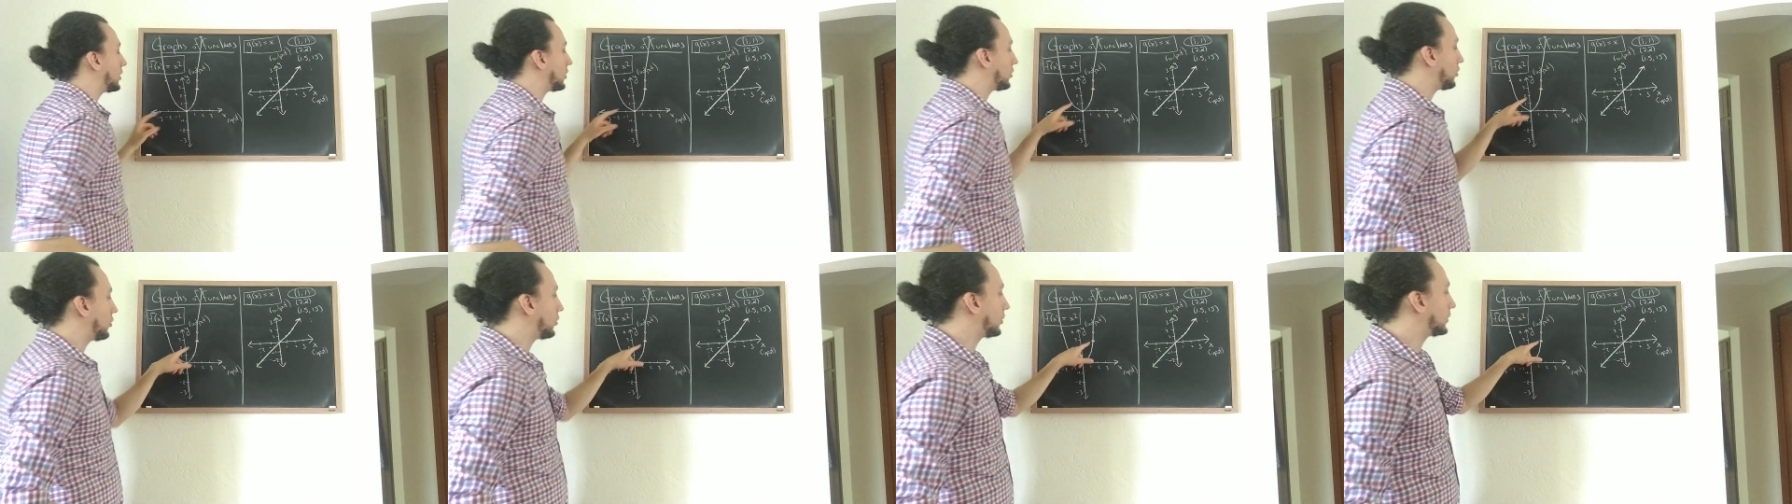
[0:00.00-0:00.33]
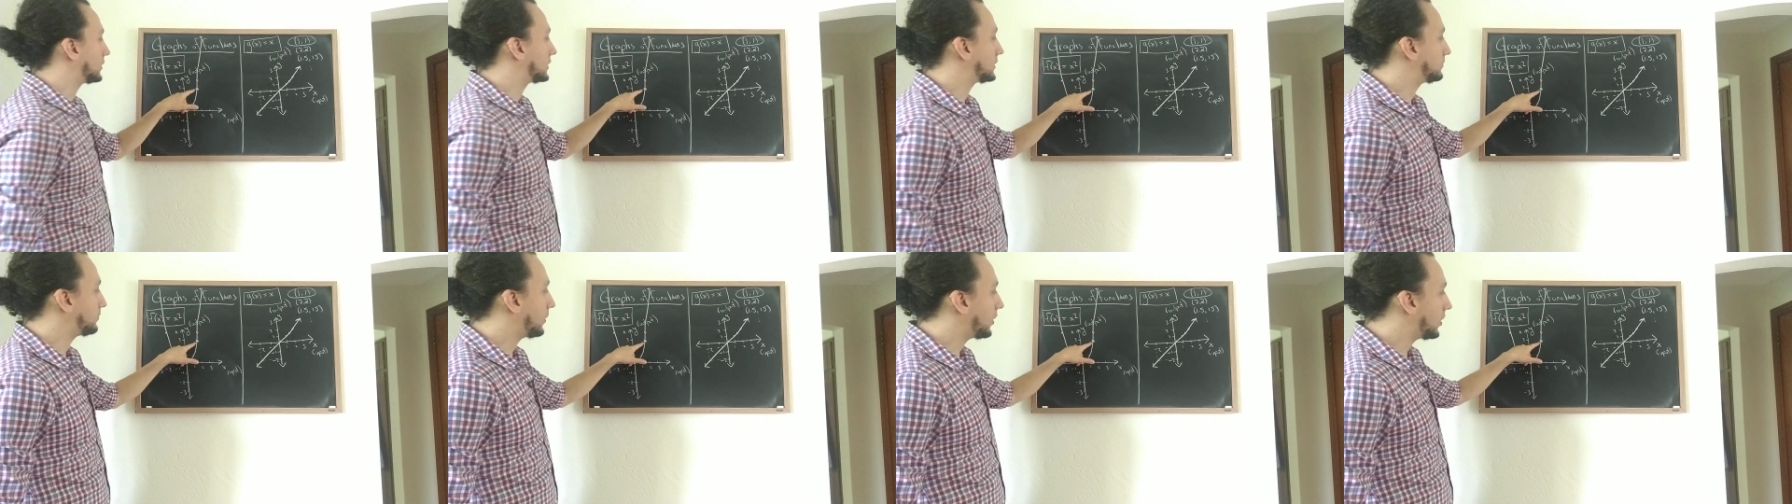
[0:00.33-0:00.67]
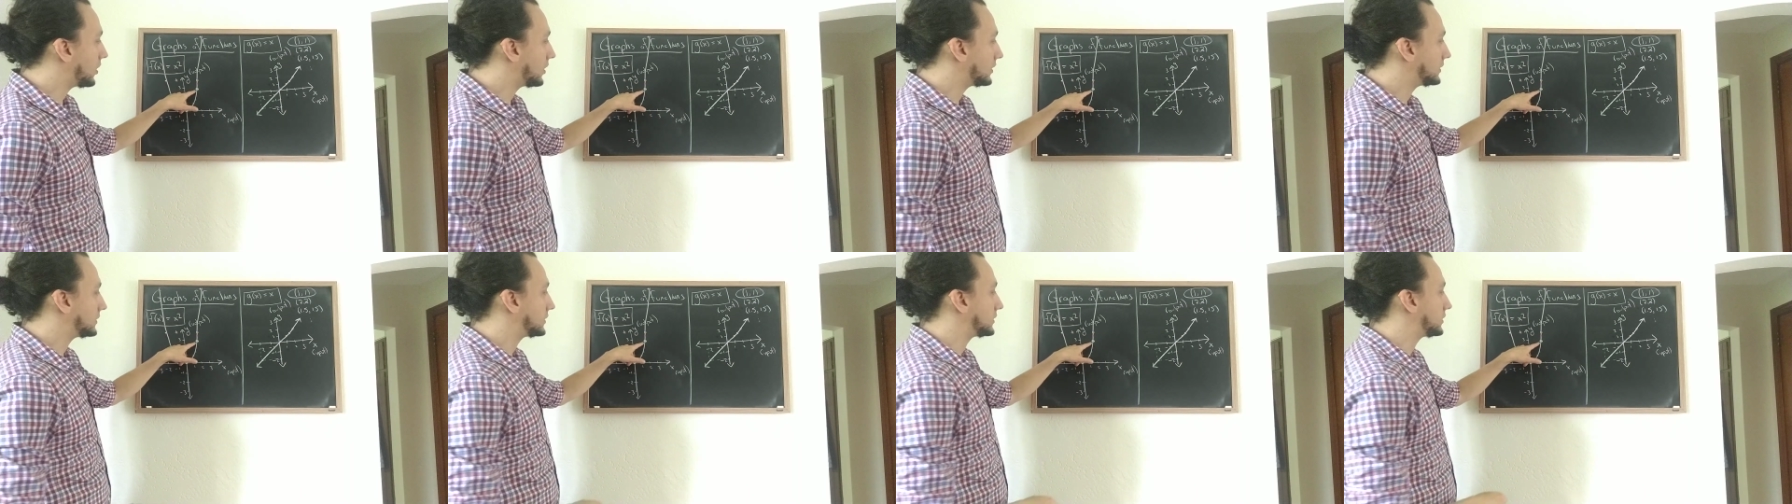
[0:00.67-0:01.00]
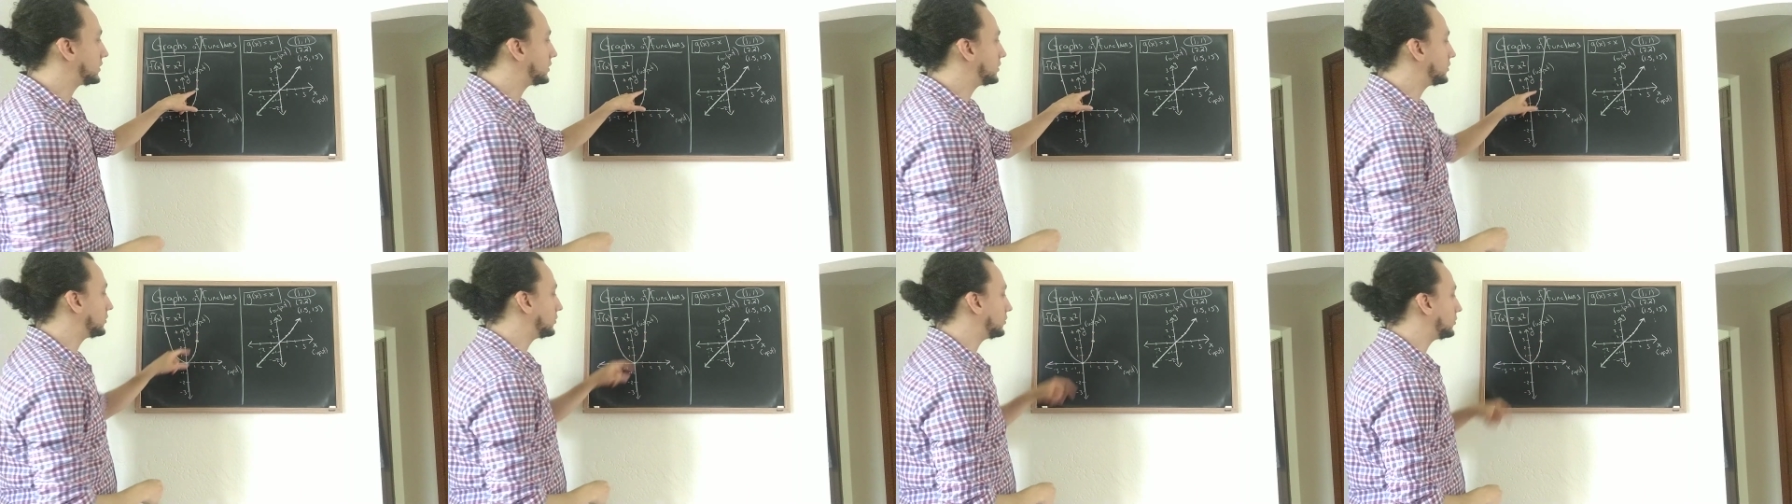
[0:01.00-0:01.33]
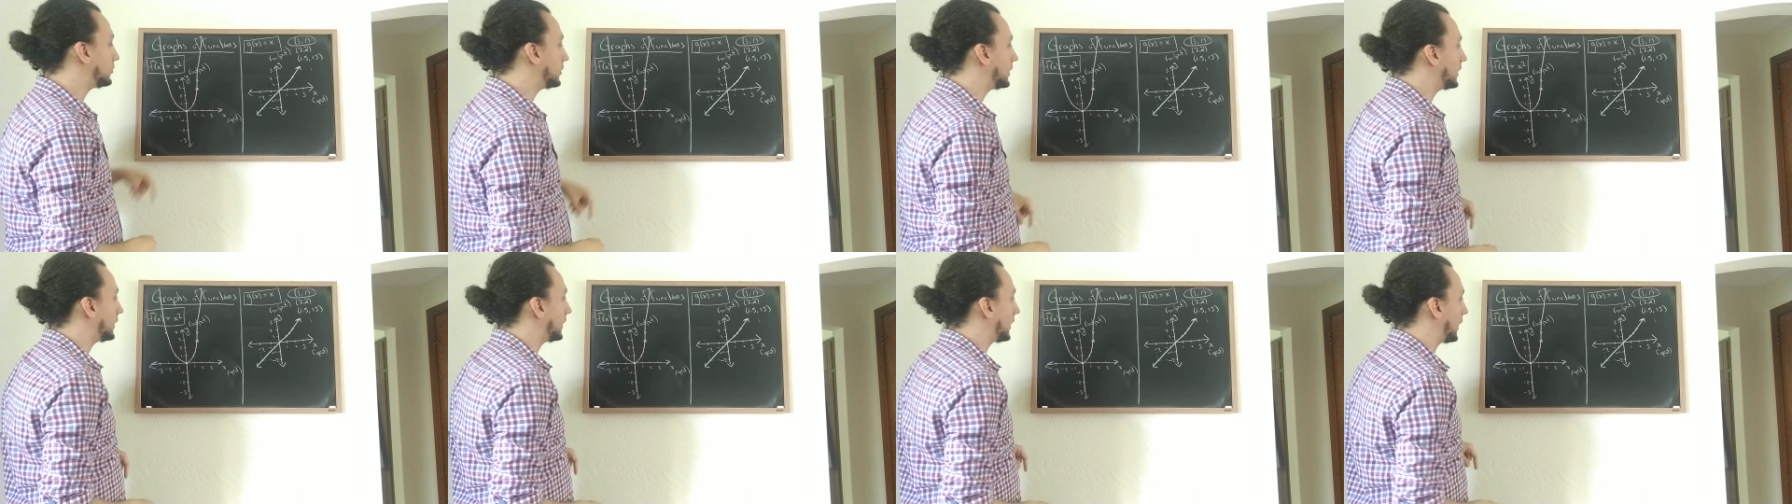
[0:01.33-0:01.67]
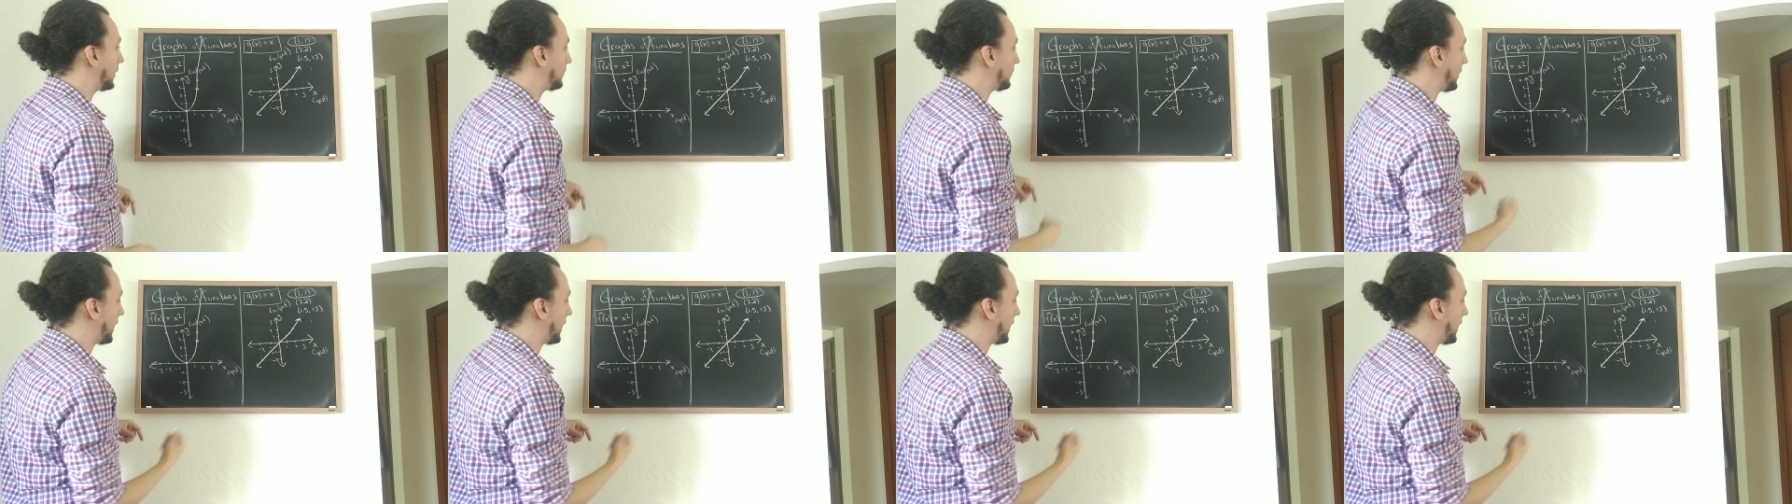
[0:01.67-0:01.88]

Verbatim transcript: corresponds to a